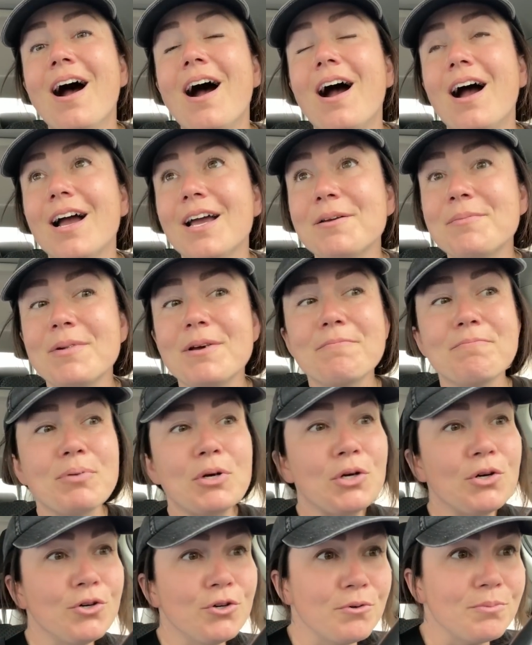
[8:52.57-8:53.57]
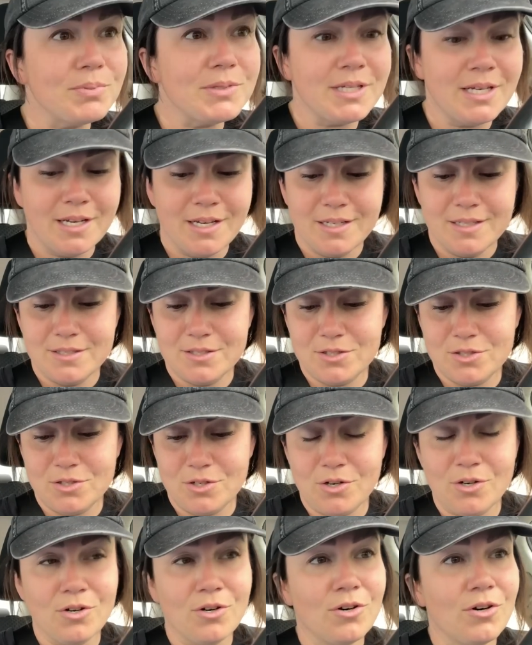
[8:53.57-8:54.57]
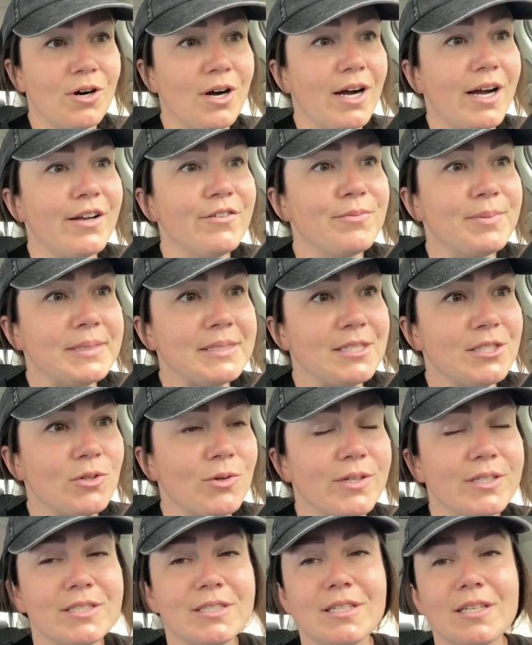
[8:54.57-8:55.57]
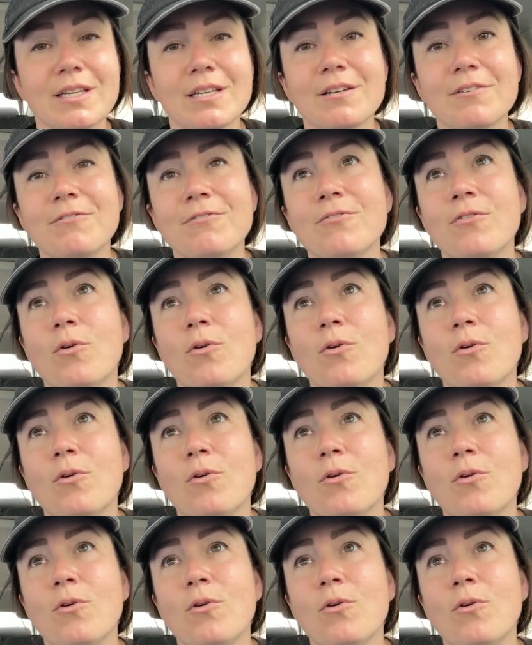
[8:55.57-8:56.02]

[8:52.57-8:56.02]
I'm pooped. So I've been sourcing